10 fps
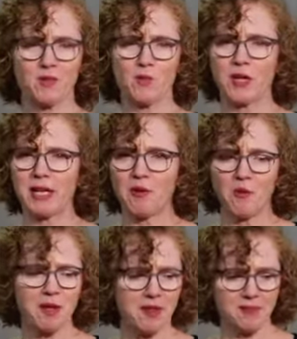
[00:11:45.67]
working
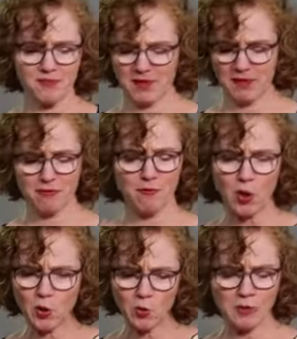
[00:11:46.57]
with
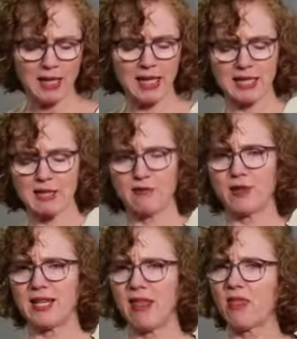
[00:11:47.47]
foam, getting
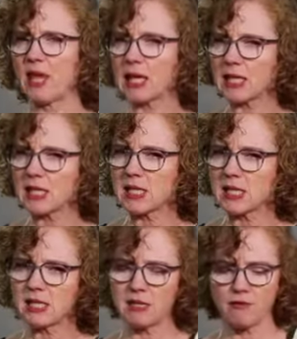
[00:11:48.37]
different
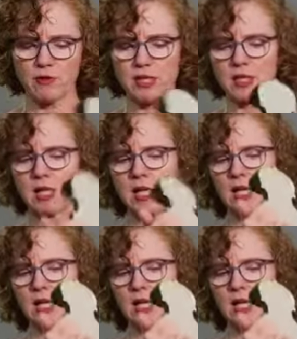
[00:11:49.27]
thicknesses, different,